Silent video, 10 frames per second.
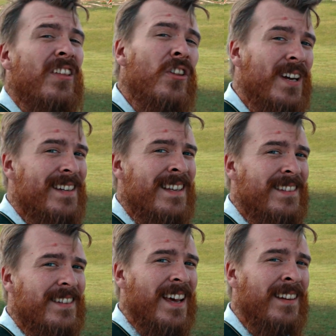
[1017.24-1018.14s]
The reason it's
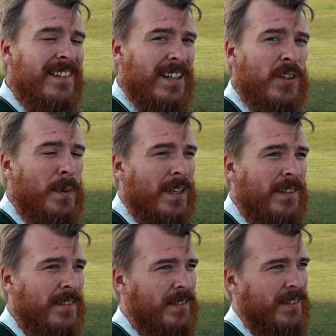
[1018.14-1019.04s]
a tent is
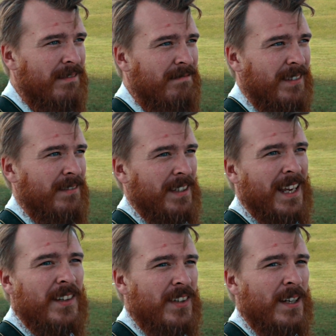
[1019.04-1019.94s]
because
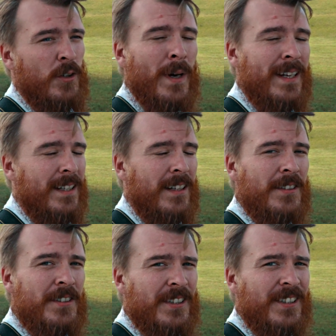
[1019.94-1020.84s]
Kazakh nomadic
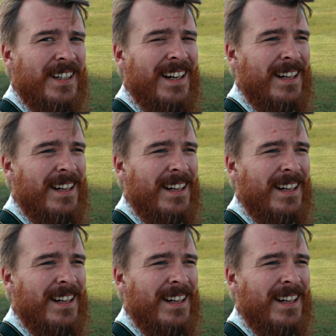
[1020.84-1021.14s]
culture,